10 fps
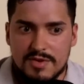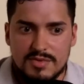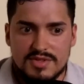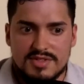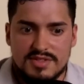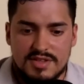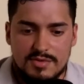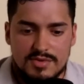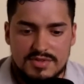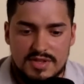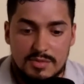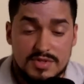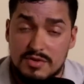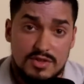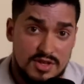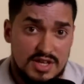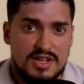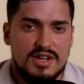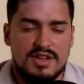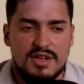It was it was it wasn't looking
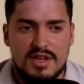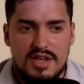good.